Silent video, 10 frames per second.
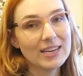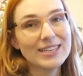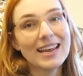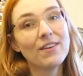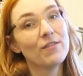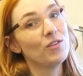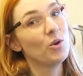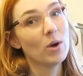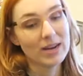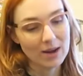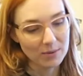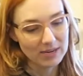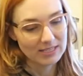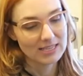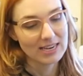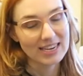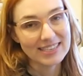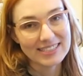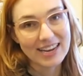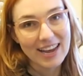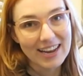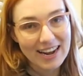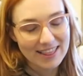I have no idea when it's gonna get done.